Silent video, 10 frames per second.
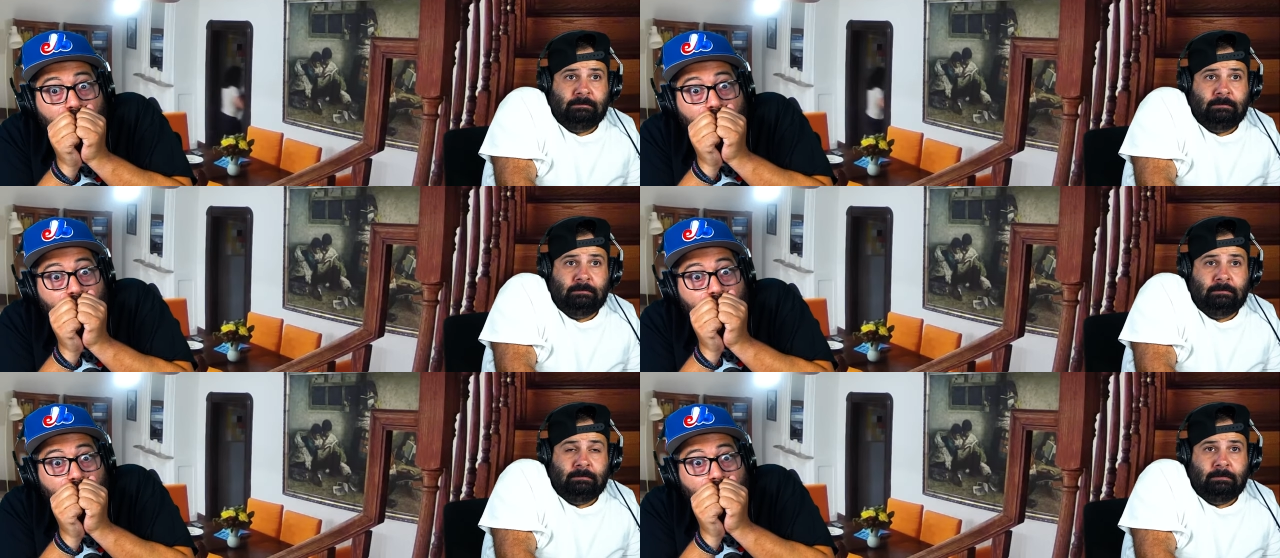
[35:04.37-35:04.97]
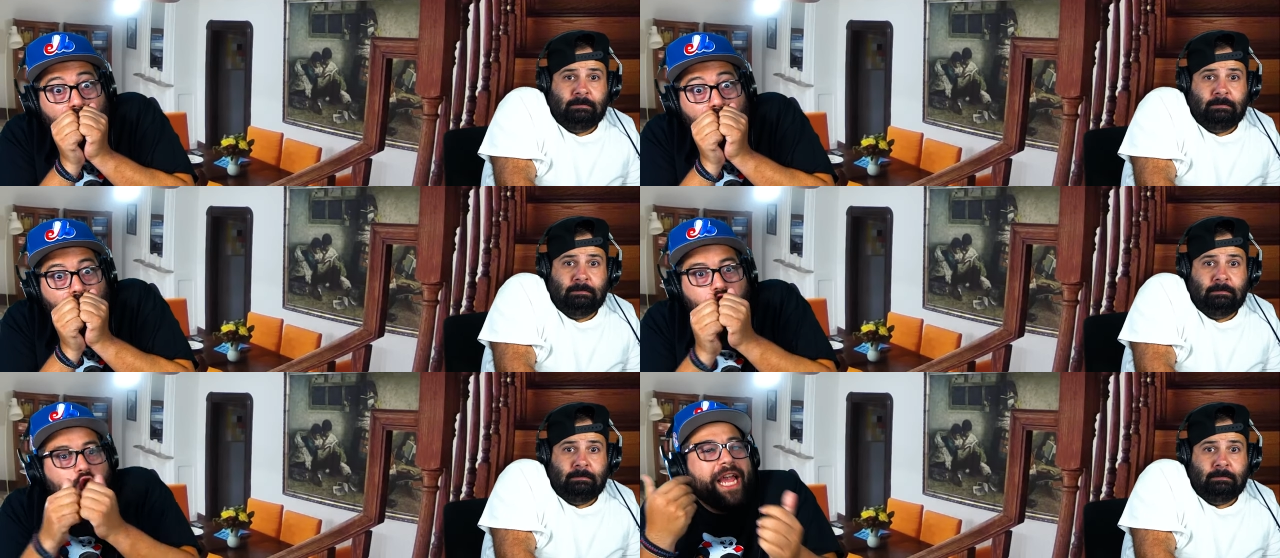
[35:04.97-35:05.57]
Speaker 1: yeah.
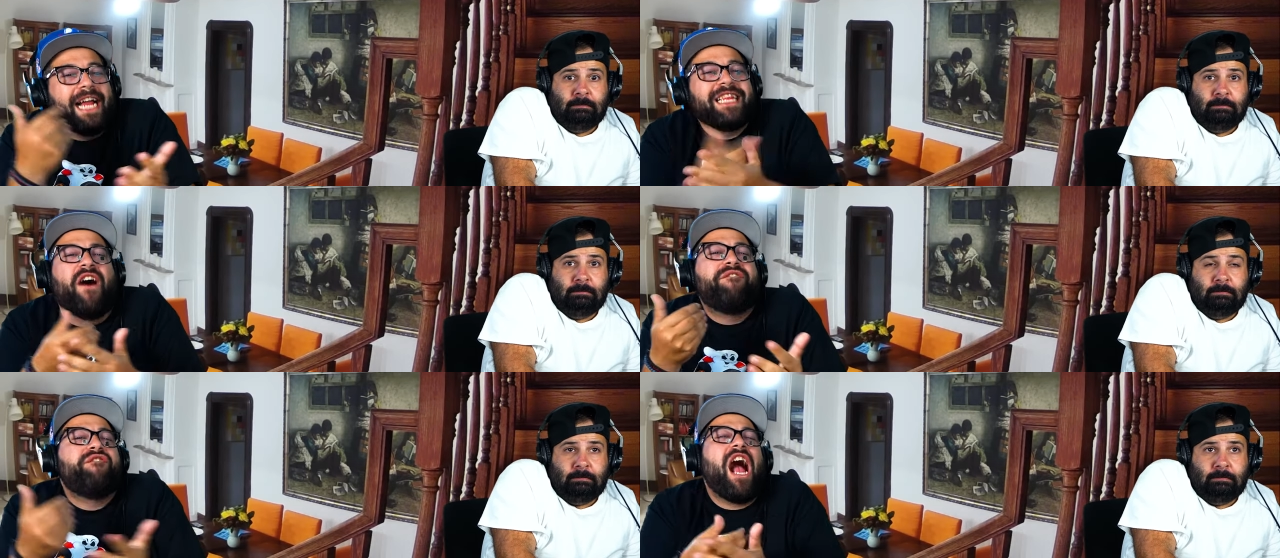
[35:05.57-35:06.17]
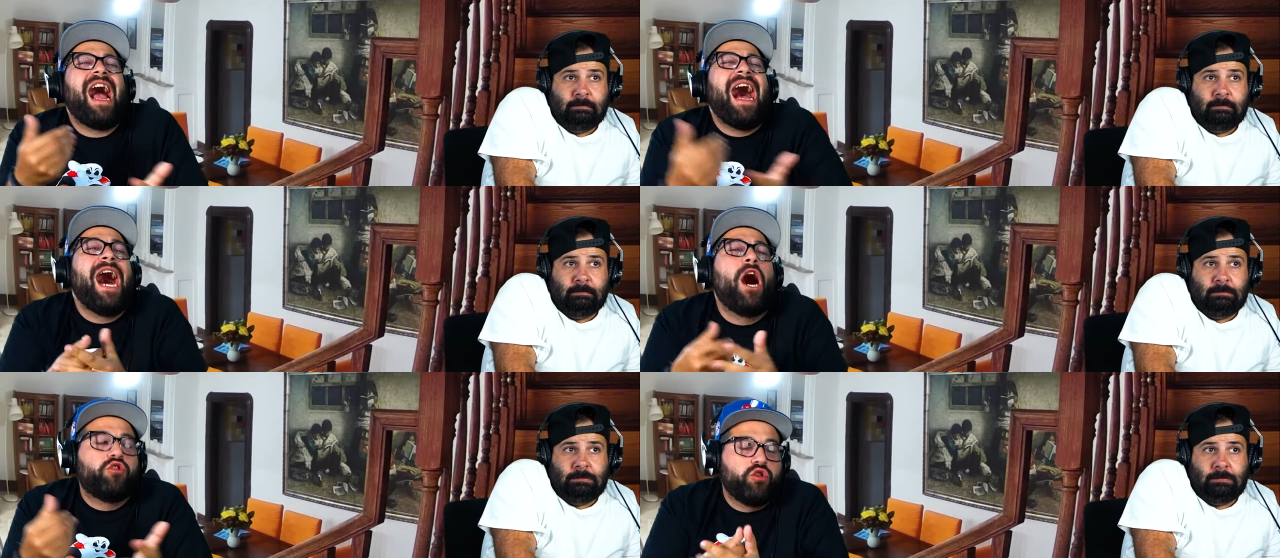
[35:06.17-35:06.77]
You get the
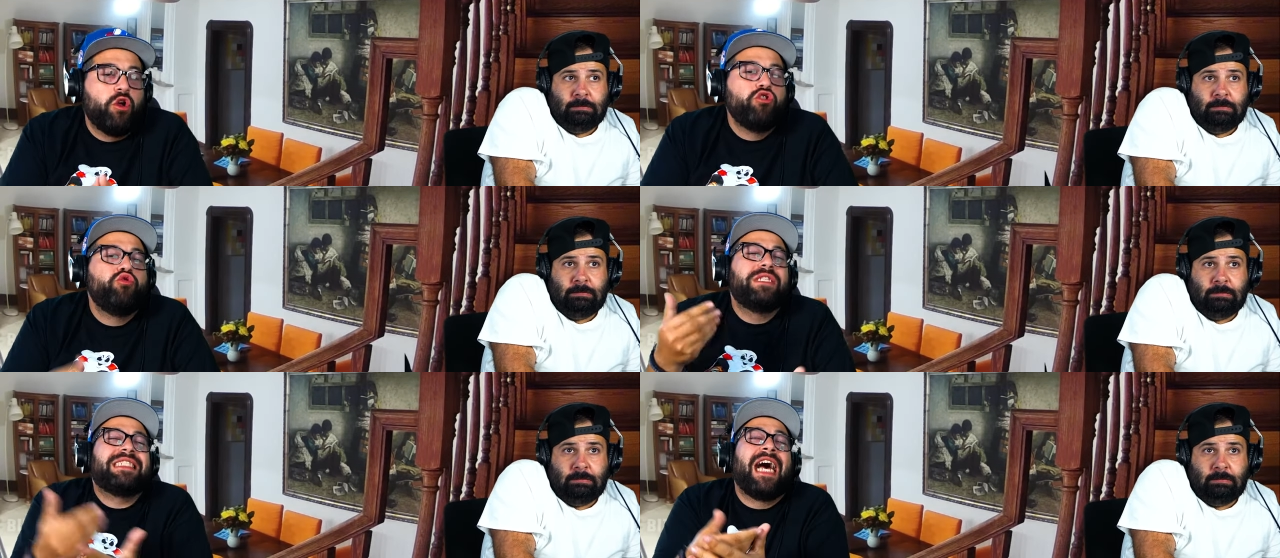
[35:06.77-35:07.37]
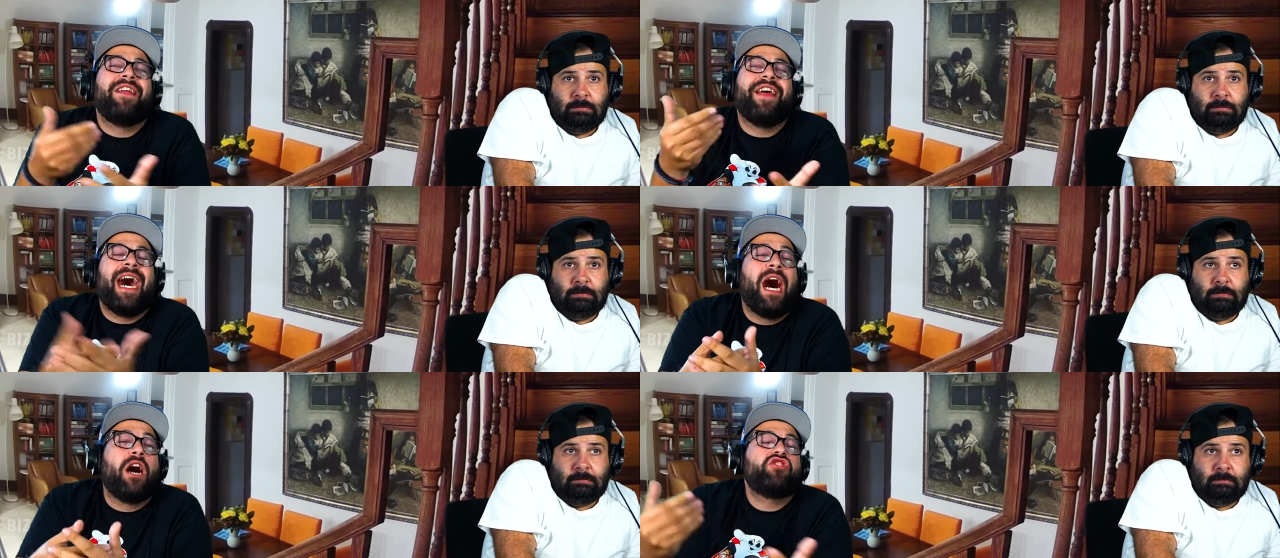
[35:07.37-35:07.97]
out. You sell the
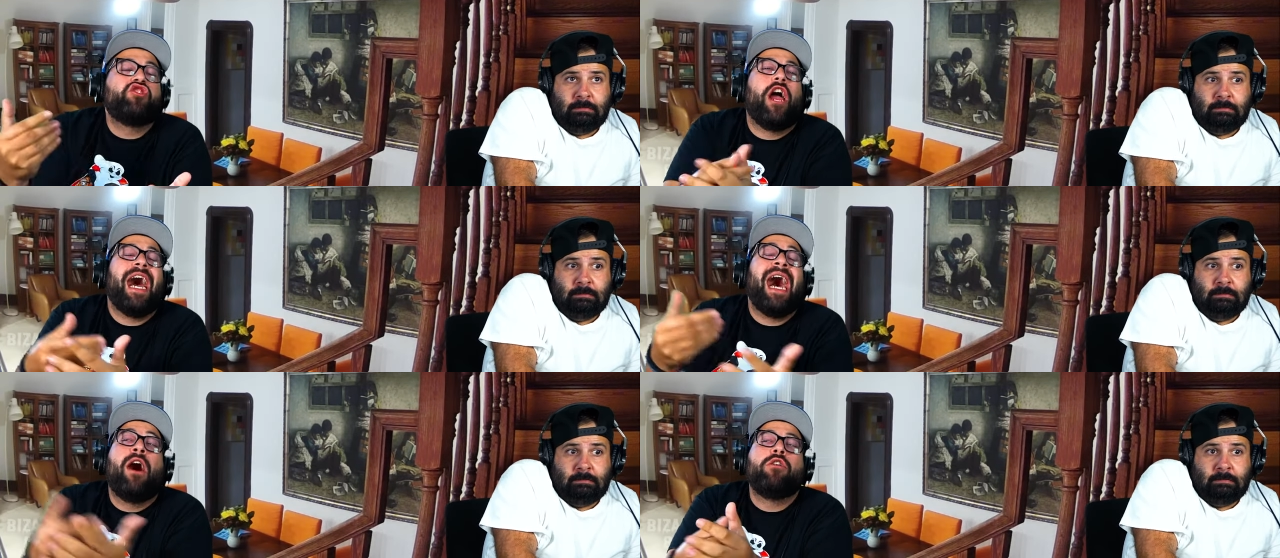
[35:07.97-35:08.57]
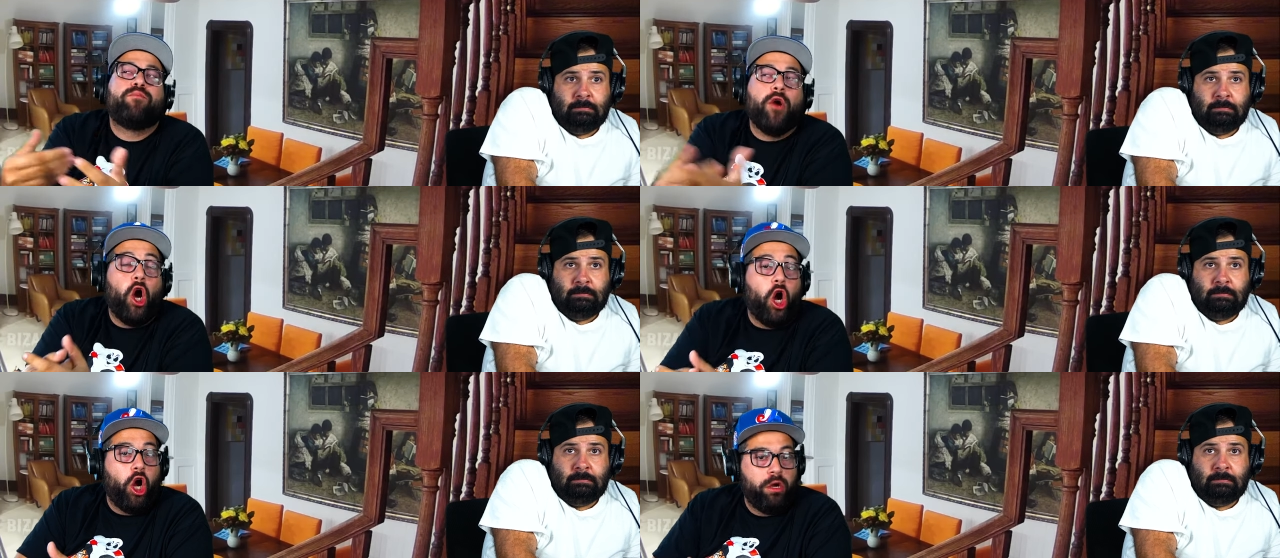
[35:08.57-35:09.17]
house. You're out,
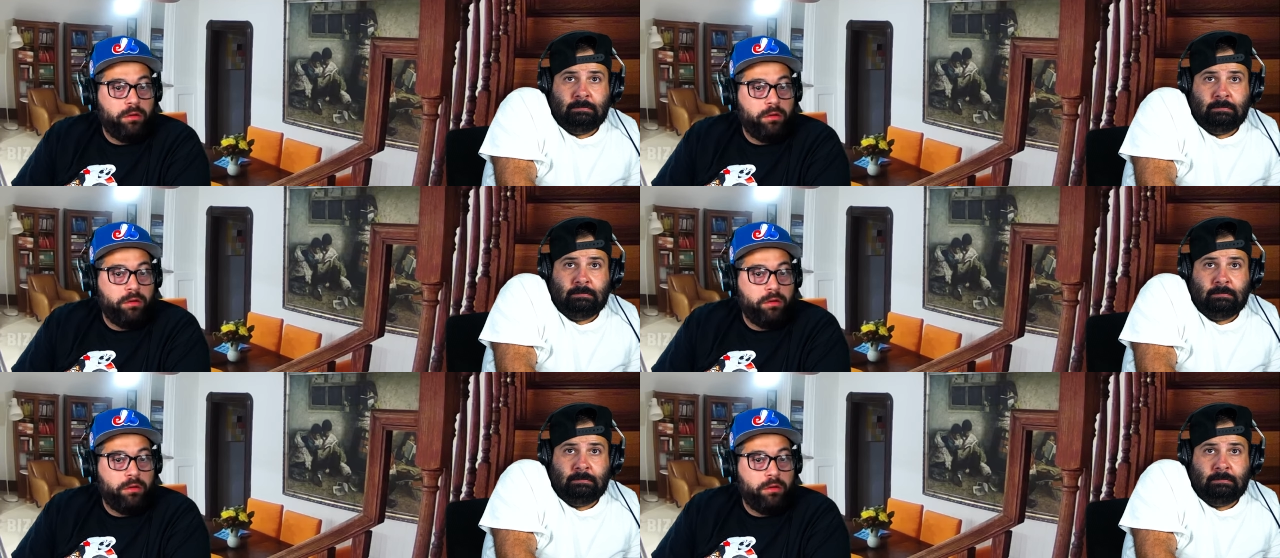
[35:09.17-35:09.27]
bro.